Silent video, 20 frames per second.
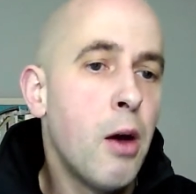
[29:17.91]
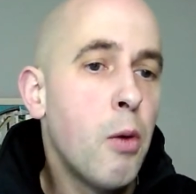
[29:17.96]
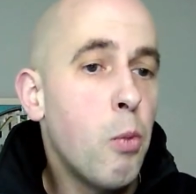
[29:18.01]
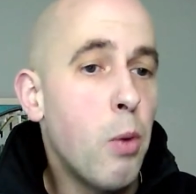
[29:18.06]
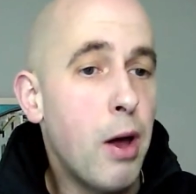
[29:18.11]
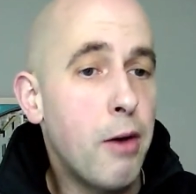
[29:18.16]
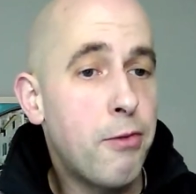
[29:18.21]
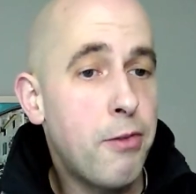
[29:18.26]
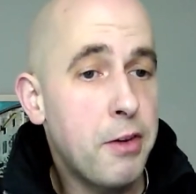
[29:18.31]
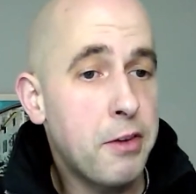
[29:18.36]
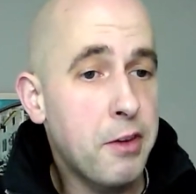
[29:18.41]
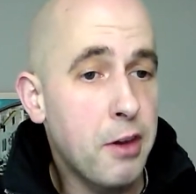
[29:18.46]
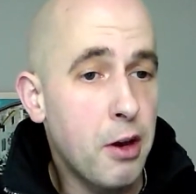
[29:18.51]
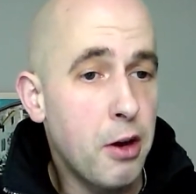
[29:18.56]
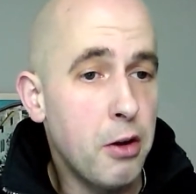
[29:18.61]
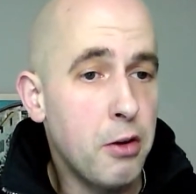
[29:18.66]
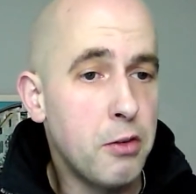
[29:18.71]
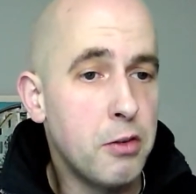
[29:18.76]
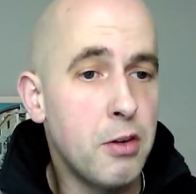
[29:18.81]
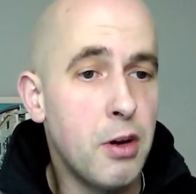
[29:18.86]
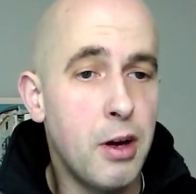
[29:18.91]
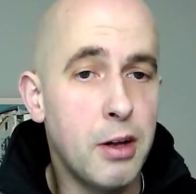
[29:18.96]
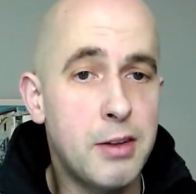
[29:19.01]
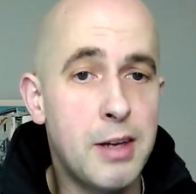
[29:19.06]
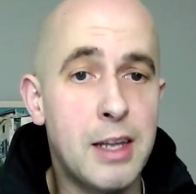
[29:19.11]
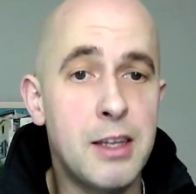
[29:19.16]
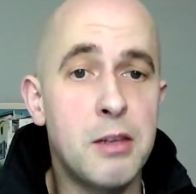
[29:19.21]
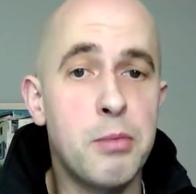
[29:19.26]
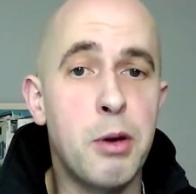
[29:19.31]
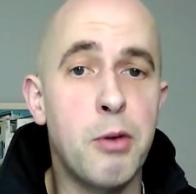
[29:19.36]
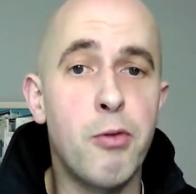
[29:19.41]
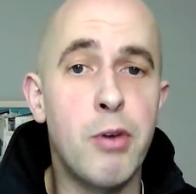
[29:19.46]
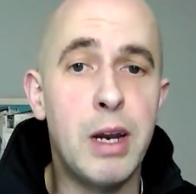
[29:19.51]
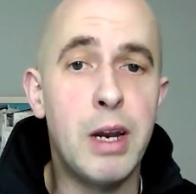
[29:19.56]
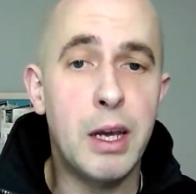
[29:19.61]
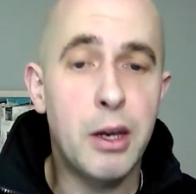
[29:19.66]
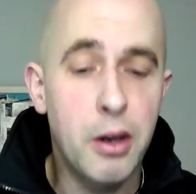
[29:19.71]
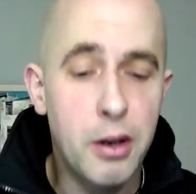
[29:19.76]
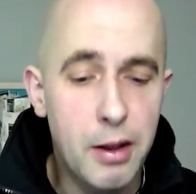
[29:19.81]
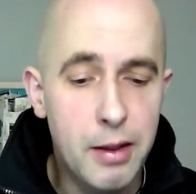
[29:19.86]
where physios tend to be
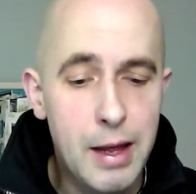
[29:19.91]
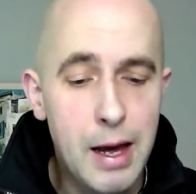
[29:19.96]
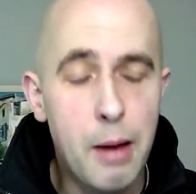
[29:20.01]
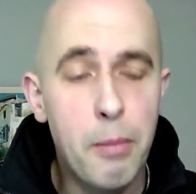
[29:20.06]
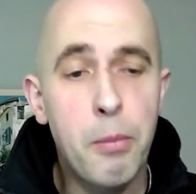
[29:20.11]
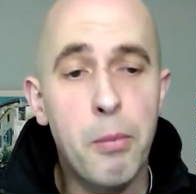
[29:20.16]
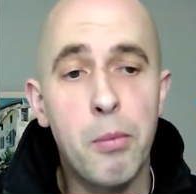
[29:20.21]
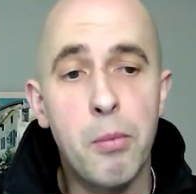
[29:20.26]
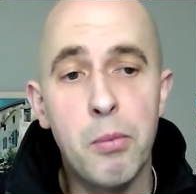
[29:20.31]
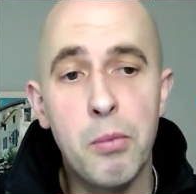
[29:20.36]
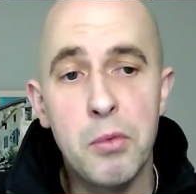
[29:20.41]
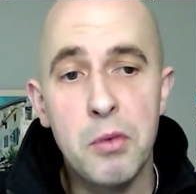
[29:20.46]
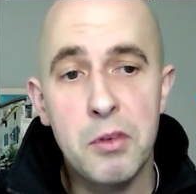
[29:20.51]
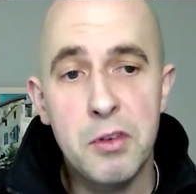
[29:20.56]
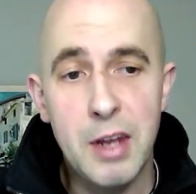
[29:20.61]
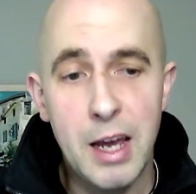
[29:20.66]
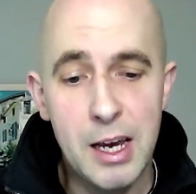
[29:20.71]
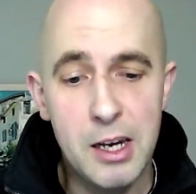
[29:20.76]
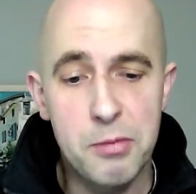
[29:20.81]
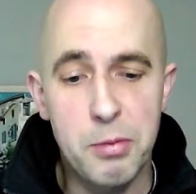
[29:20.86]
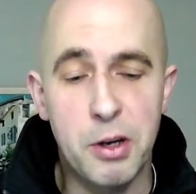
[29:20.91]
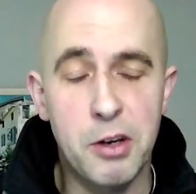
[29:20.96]
really good at that stage,